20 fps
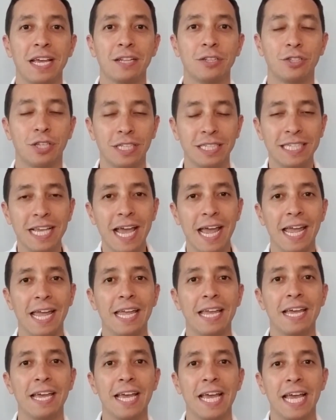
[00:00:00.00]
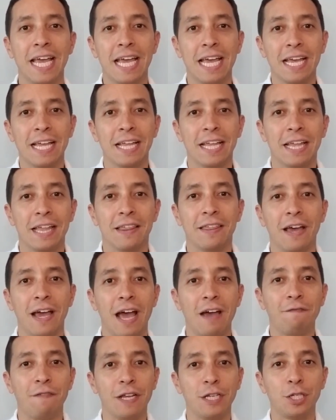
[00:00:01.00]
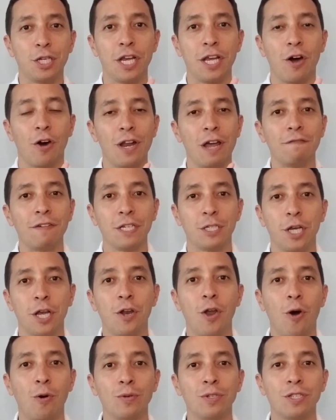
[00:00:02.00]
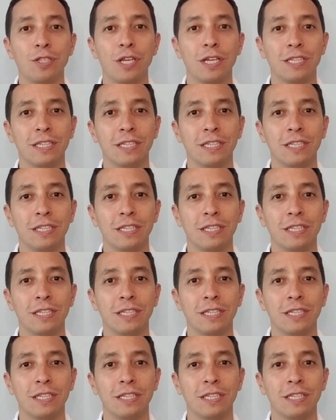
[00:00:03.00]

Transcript: today, on FHA loans,